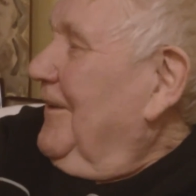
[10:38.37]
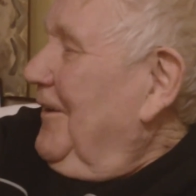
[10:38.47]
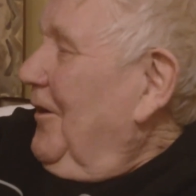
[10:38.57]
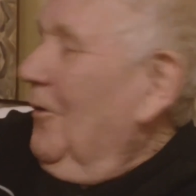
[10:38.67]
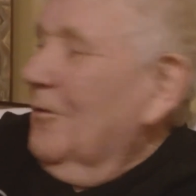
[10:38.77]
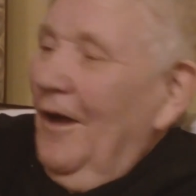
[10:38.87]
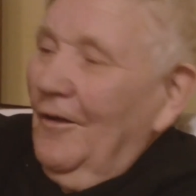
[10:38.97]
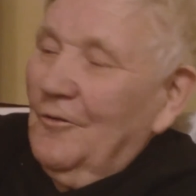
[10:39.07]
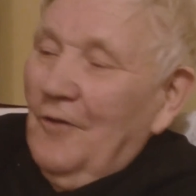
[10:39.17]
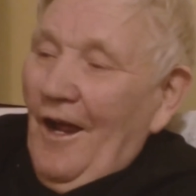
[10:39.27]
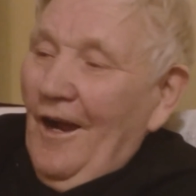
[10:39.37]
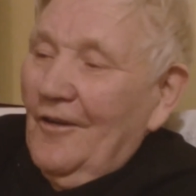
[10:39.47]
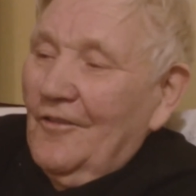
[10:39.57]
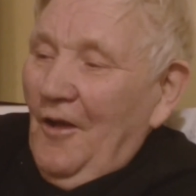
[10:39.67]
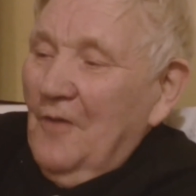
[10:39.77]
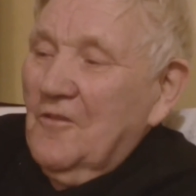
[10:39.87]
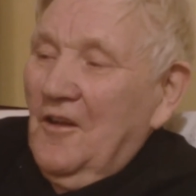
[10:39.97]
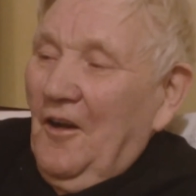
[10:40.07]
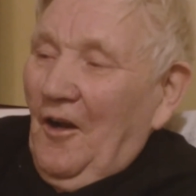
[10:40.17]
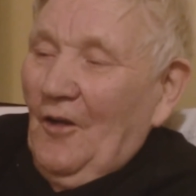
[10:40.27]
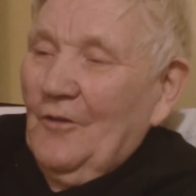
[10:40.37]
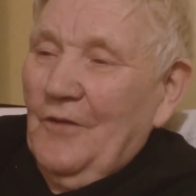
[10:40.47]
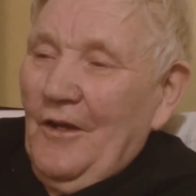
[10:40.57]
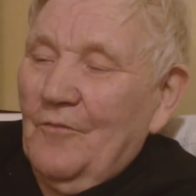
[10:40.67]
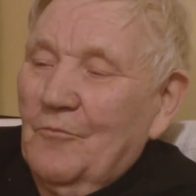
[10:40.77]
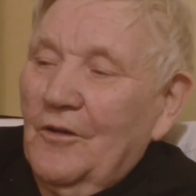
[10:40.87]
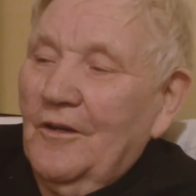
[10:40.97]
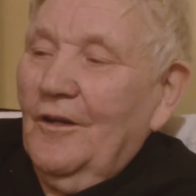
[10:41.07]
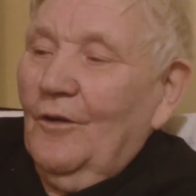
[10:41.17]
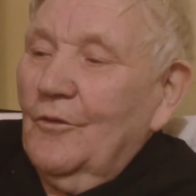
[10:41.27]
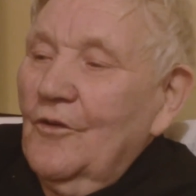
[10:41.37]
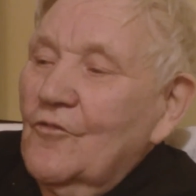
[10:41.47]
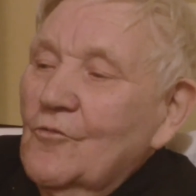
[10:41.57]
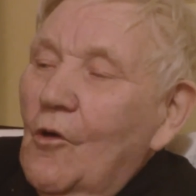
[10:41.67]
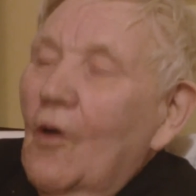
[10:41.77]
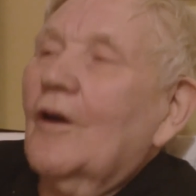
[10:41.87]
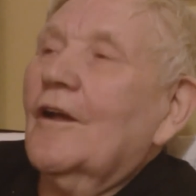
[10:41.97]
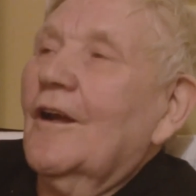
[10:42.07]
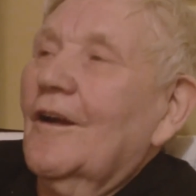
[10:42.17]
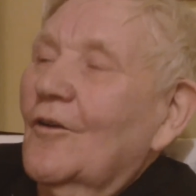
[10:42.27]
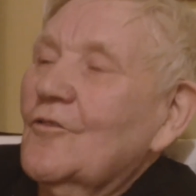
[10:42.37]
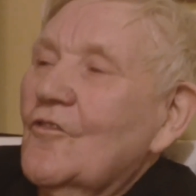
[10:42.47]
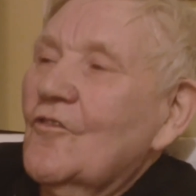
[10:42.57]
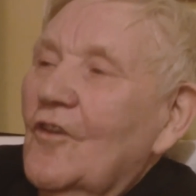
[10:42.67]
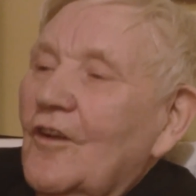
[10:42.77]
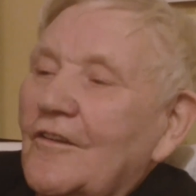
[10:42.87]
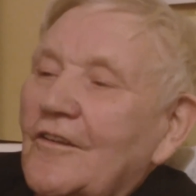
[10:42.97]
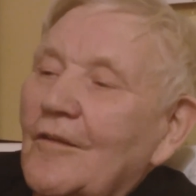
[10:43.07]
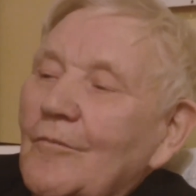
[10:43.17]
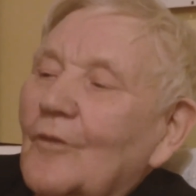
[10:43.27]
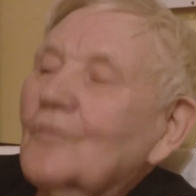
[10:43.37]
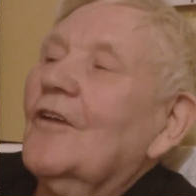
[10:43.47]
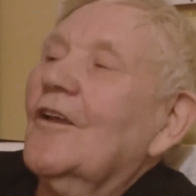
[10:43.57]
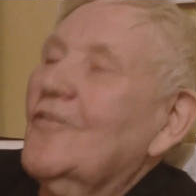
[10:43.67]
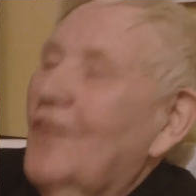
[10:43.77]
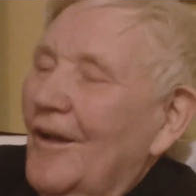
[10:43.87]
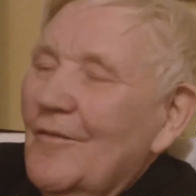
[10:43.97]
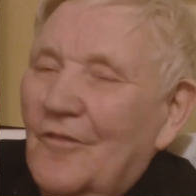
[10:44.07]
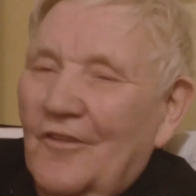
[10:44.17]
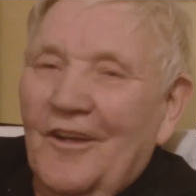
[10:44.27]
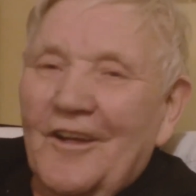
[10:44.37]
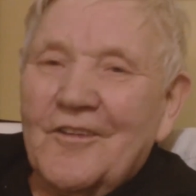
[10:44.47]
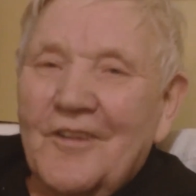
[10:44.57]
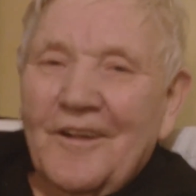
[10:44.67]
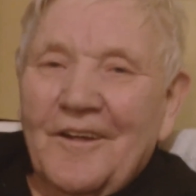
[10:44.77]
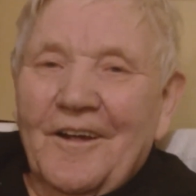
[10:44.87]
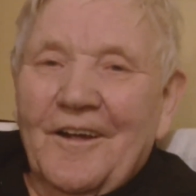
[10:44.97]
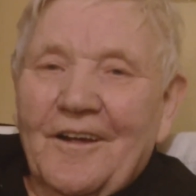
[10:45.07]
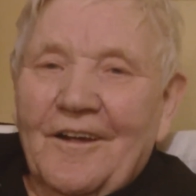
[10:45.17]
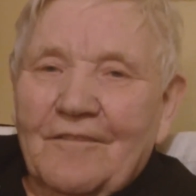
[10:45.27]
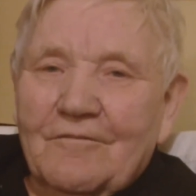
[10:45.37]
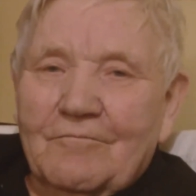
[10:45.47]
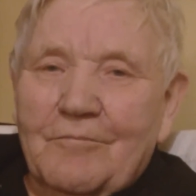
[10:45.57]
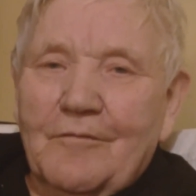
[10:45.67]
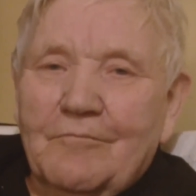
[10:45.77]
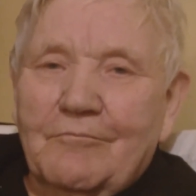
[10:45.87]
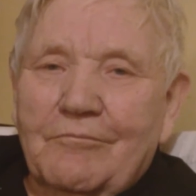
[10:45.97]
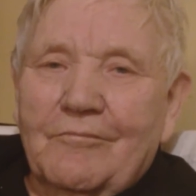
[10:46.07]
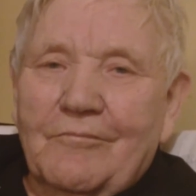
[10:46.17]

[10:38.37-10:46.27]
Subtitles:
You know, there were hard times in a lot of ways, but we used to walk in and out to Salt till about 10 times a night. It'd be,